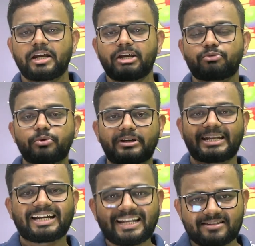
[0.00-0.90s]
If you
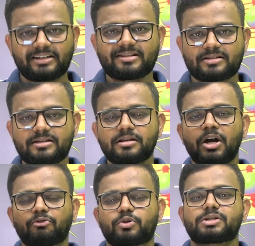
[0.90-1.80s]
decrease the distance,
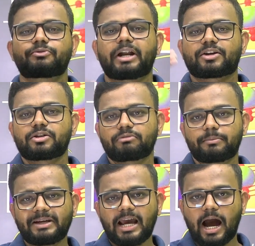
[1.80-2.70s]
force of attraction will
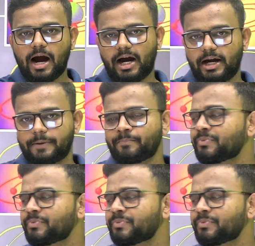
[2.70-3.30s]
be high.